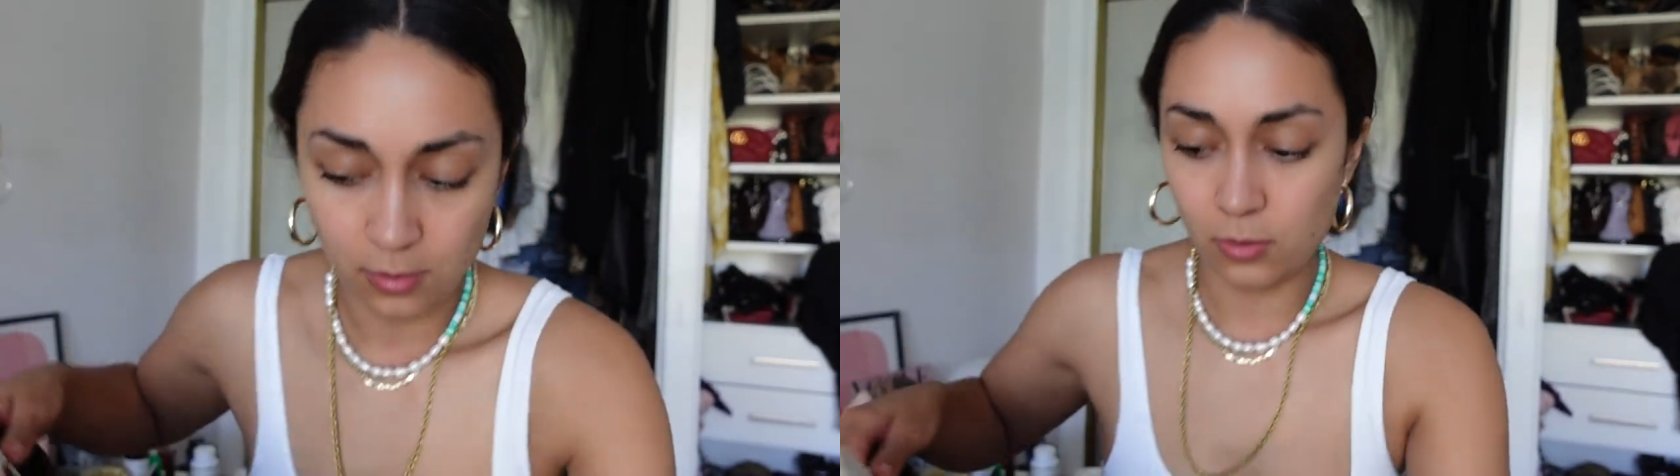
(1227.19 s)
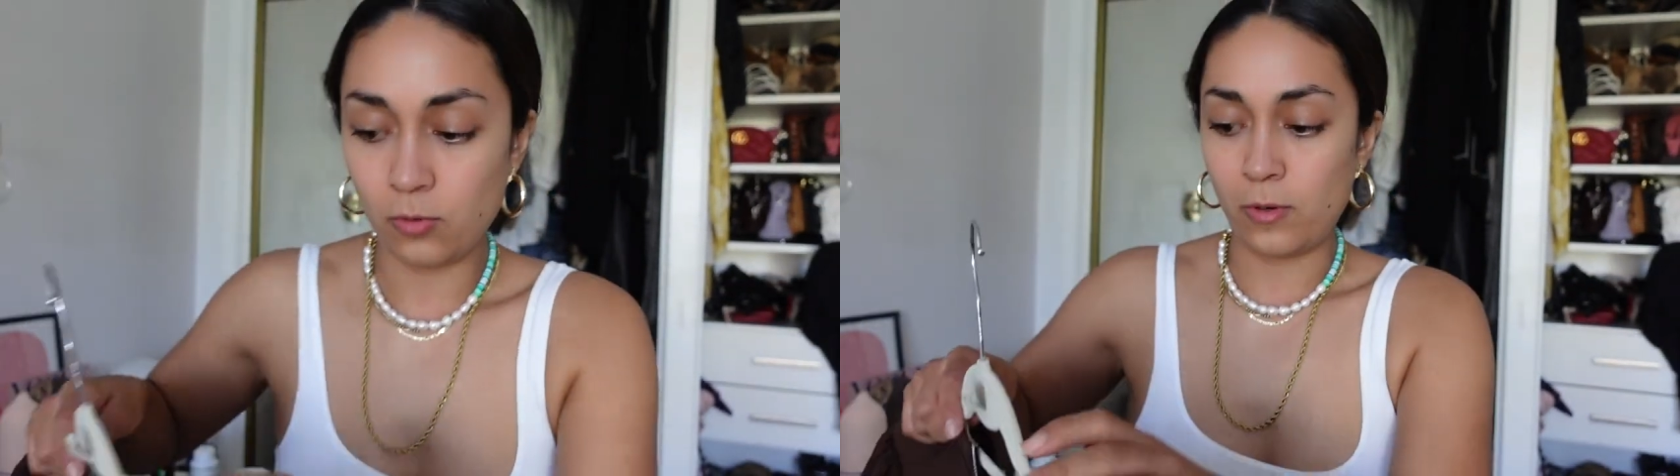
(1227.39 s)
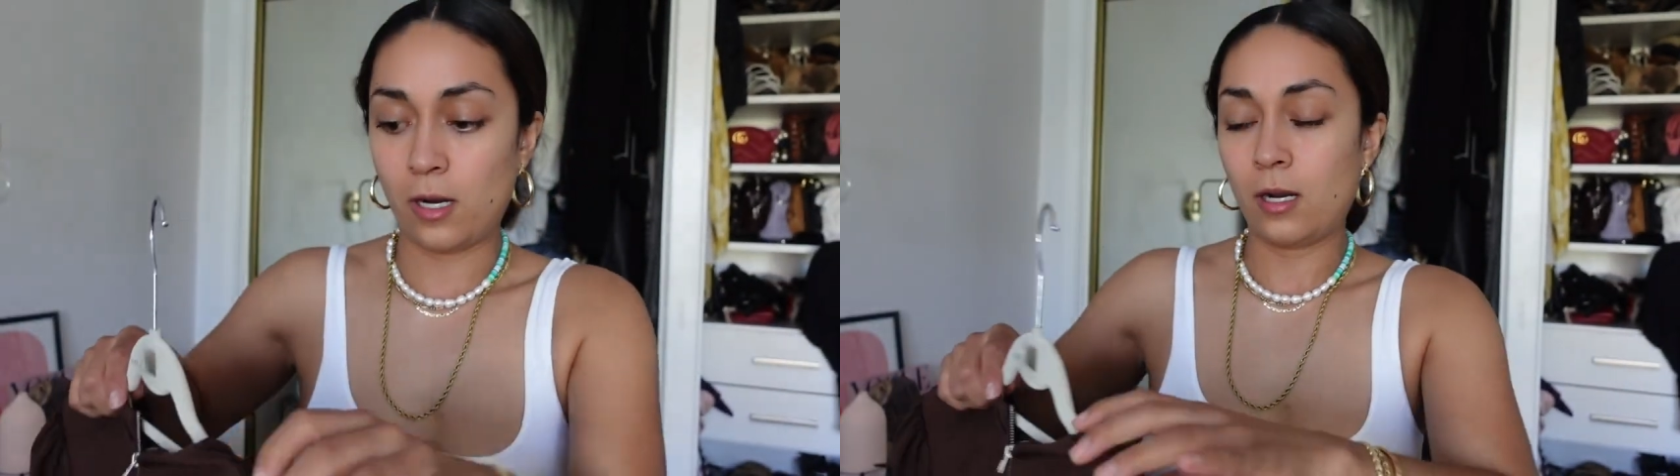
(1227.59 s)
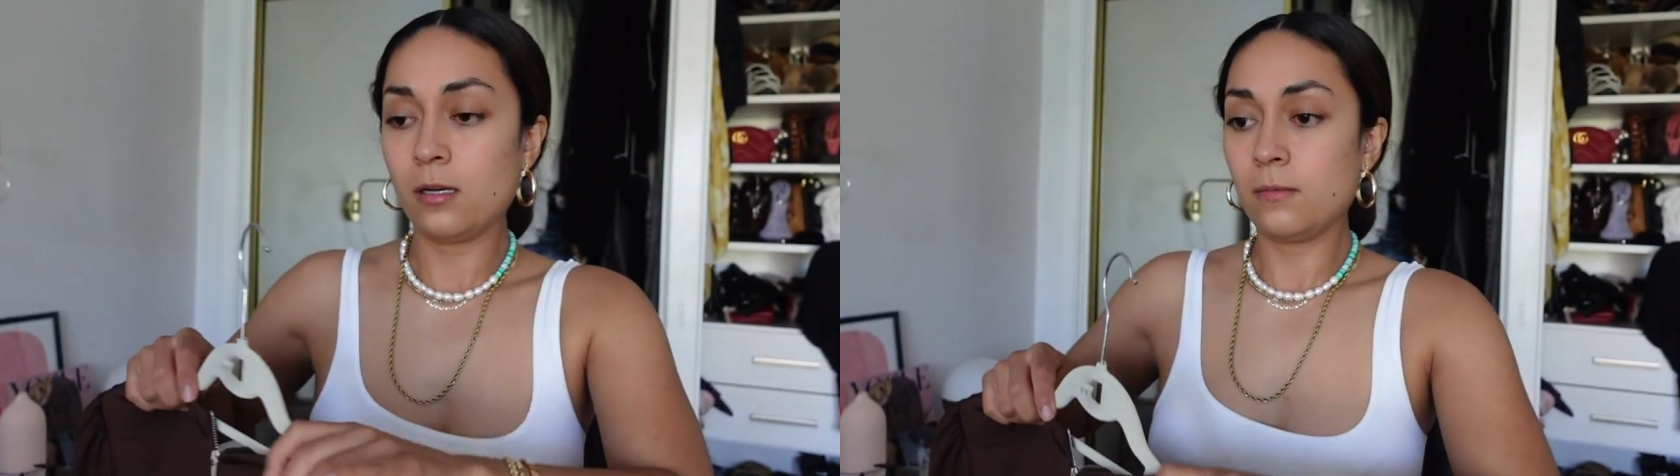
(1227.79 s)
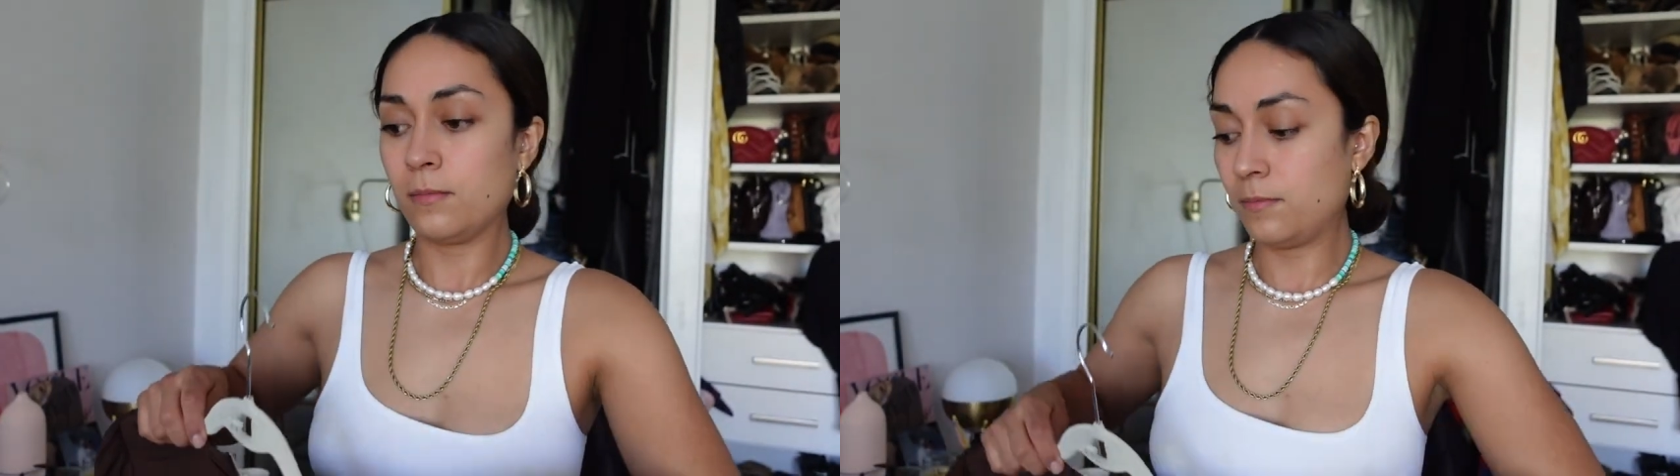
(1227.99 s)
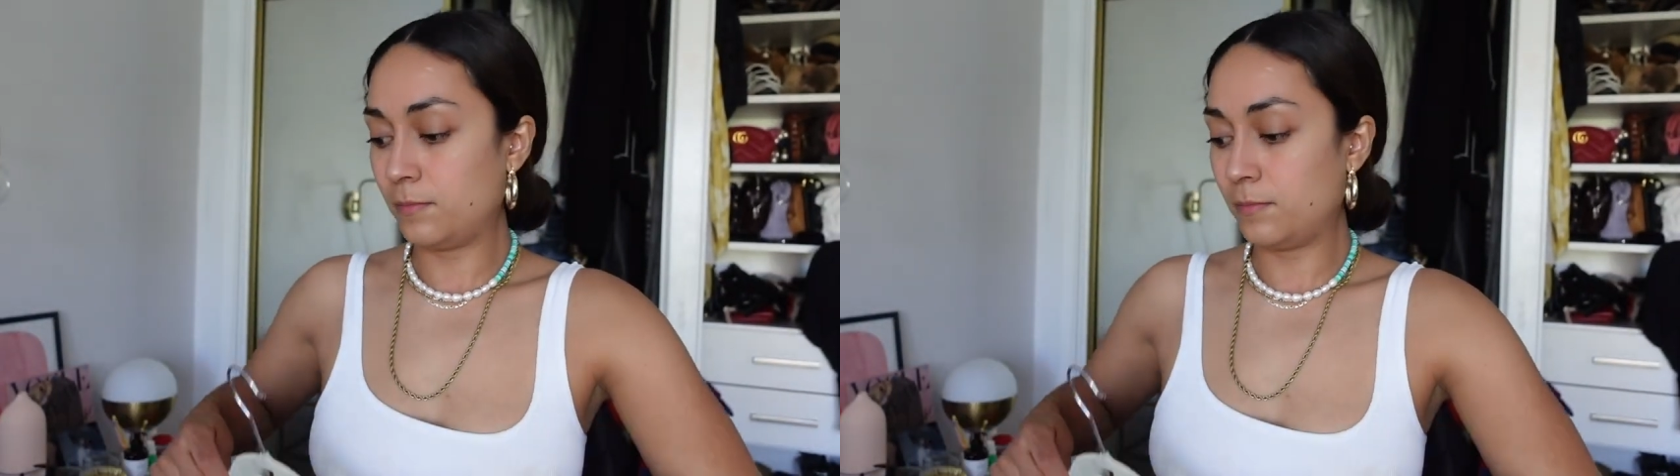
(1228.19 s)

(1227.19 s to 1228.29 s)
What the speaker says: to wear.